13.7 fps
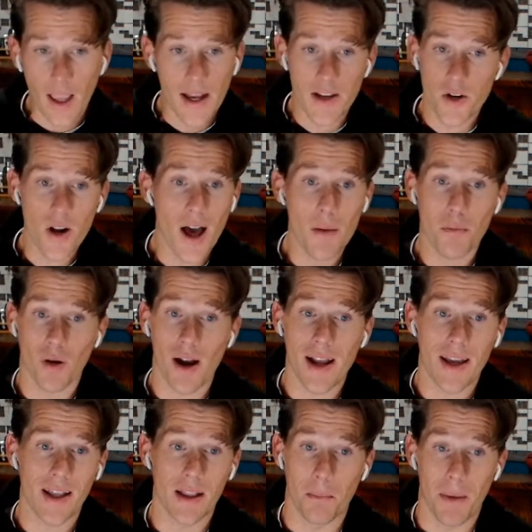And you're not
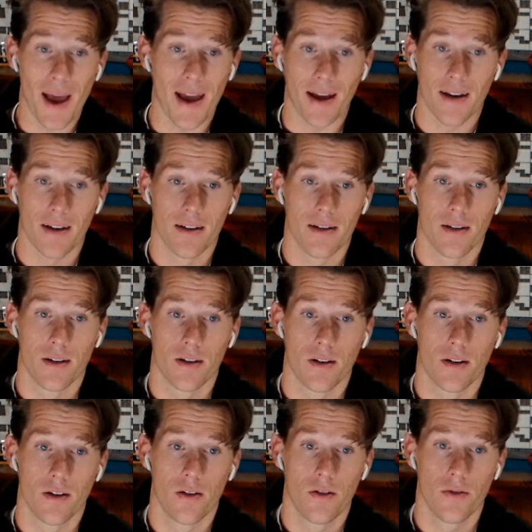breaking the bank
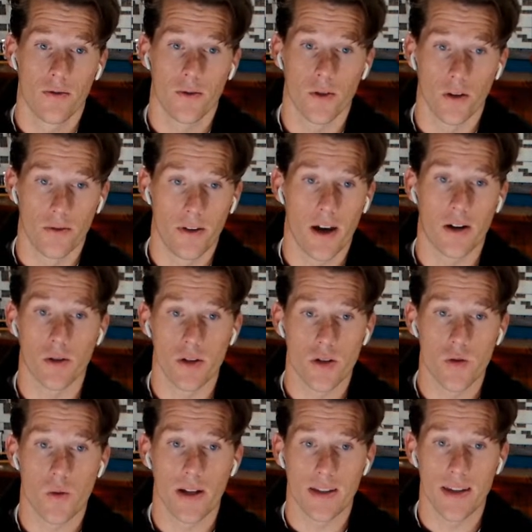for a veteran
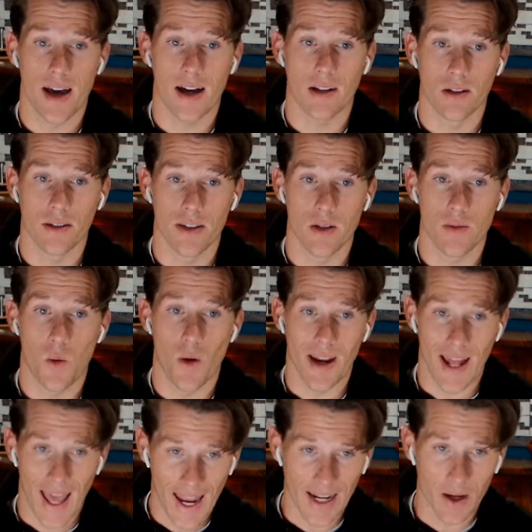swing tackle at this point
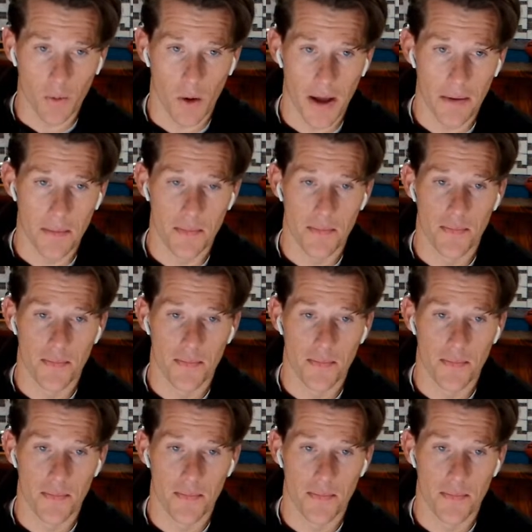anyway.